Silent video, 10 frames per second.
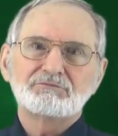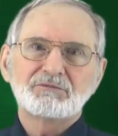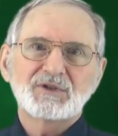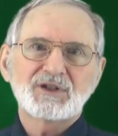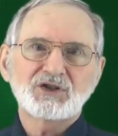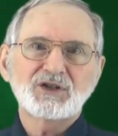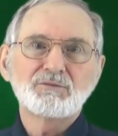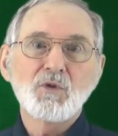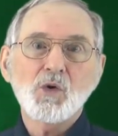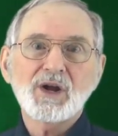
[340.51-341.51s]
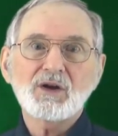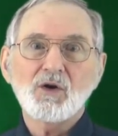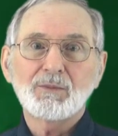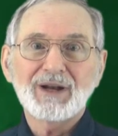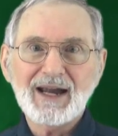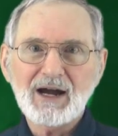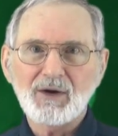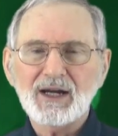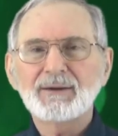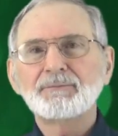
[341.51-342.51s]
such as mowing or
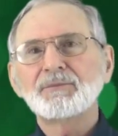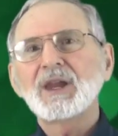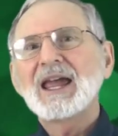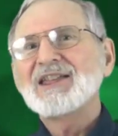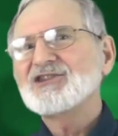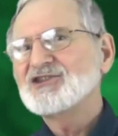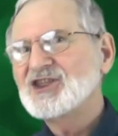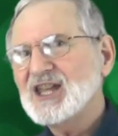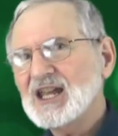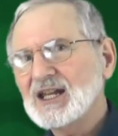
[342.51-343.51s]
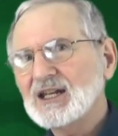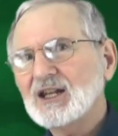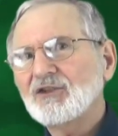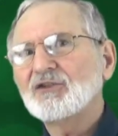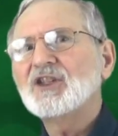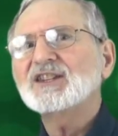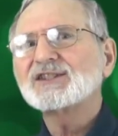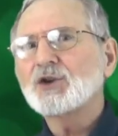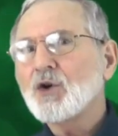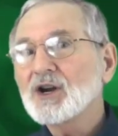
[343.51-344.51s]
plowing, then the
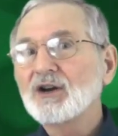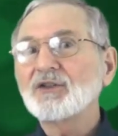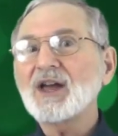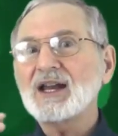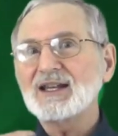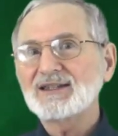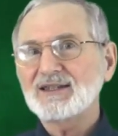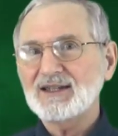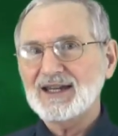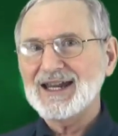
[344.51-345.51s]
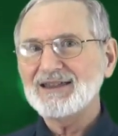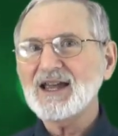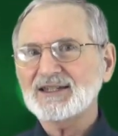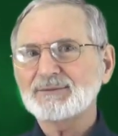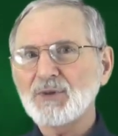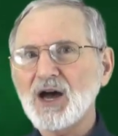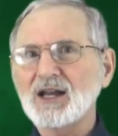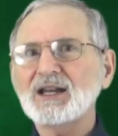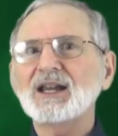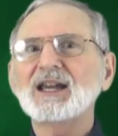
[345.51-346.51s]
soil that is in that
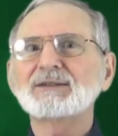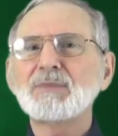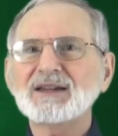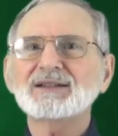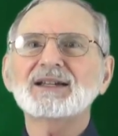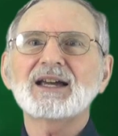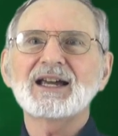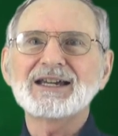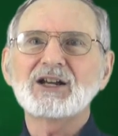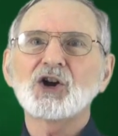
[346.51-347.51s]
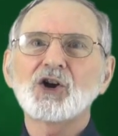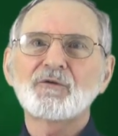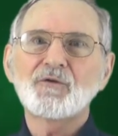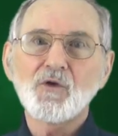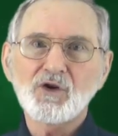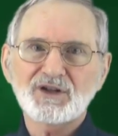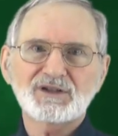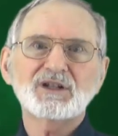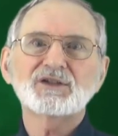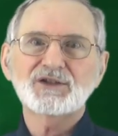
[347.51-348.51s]
spot is basically a
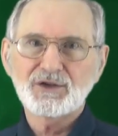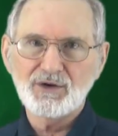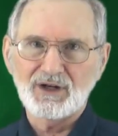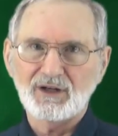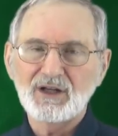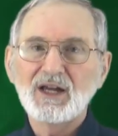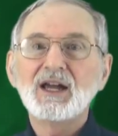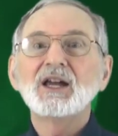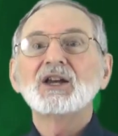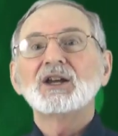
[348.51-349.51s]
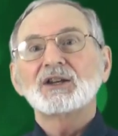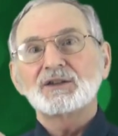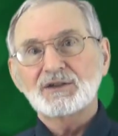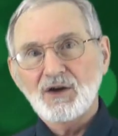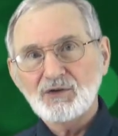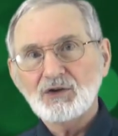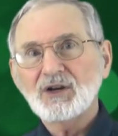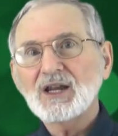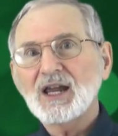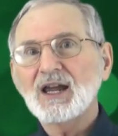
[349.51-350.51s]
forest soil. So you're
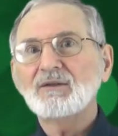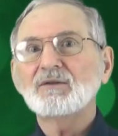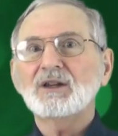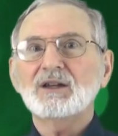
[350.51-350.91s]
going to have